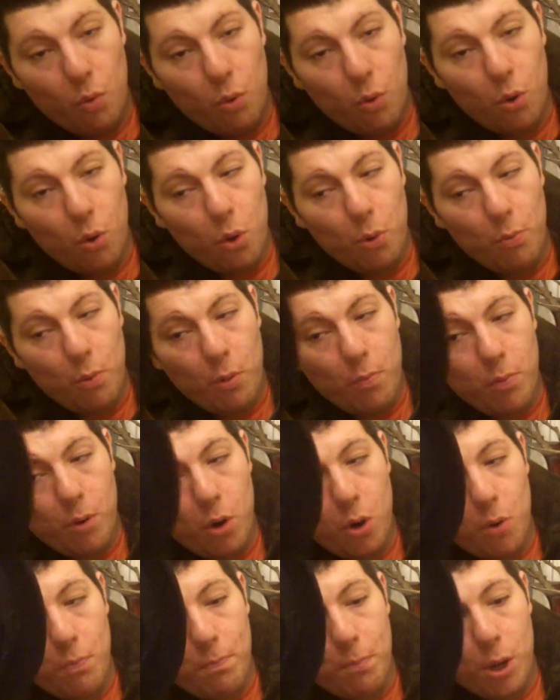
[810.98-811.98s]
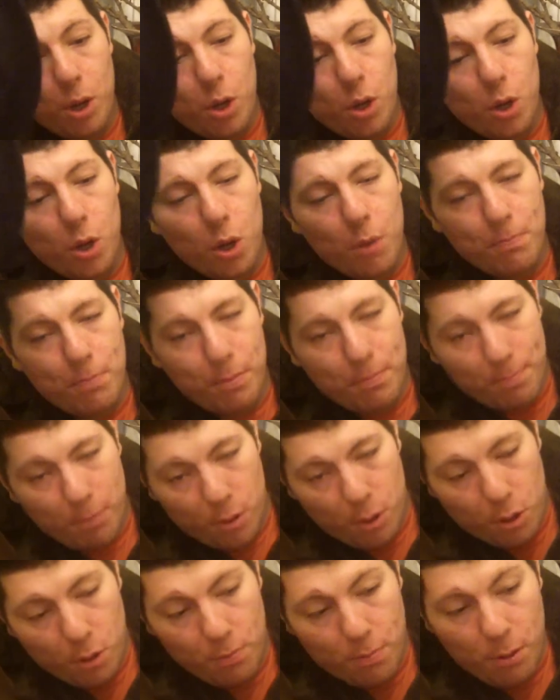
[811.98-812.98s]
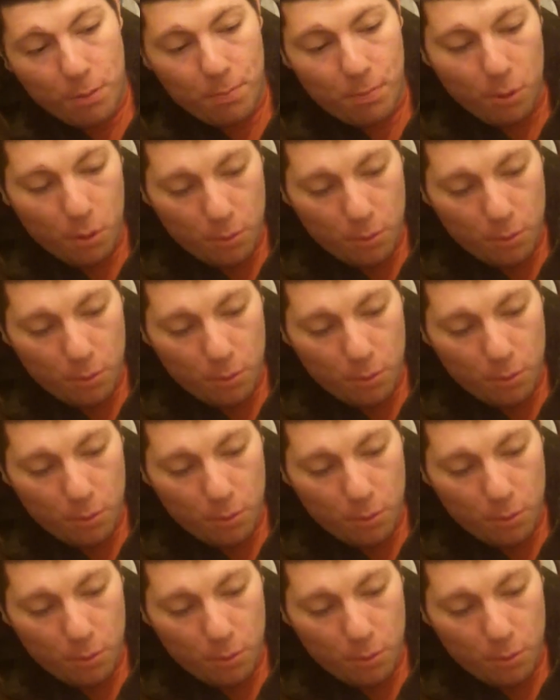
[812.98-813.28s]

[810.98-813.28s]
Boo, boo, boo, boo, boo, boo,